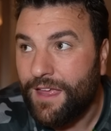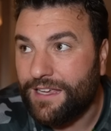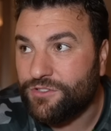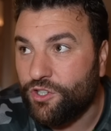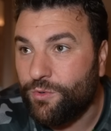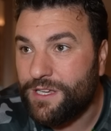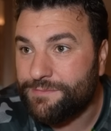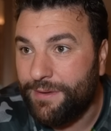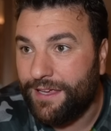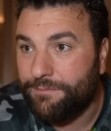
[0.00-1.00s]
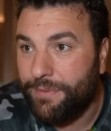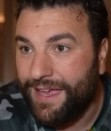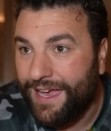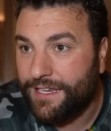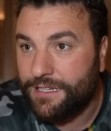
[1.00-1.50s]
has always been
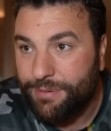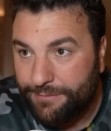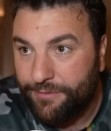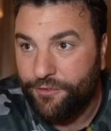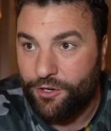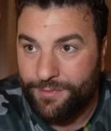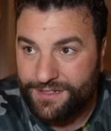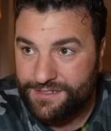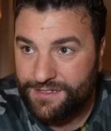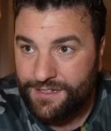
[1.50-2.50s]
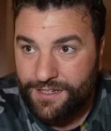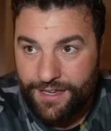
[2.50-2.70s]
behind a bad performance.